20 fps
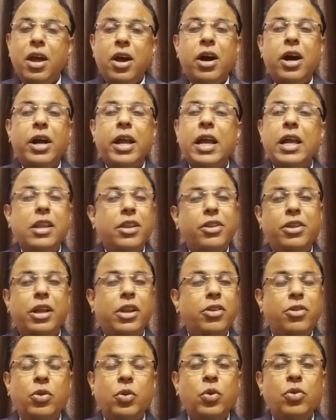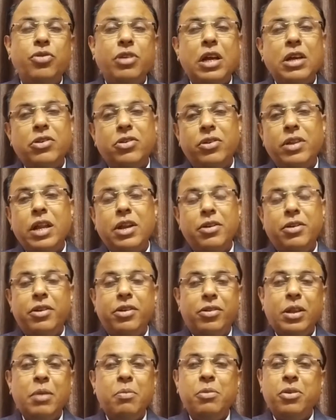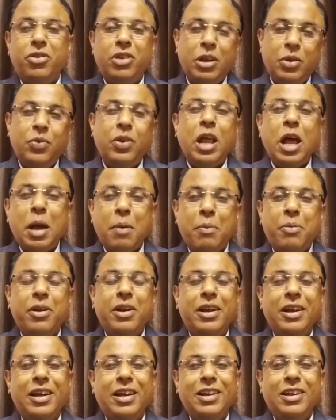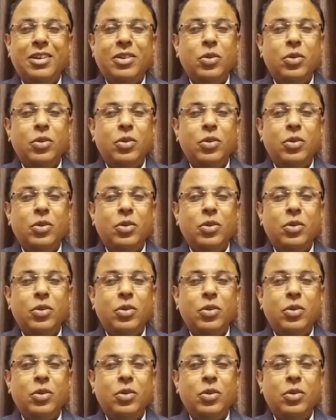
again there is no chance that the same mistake will happen again.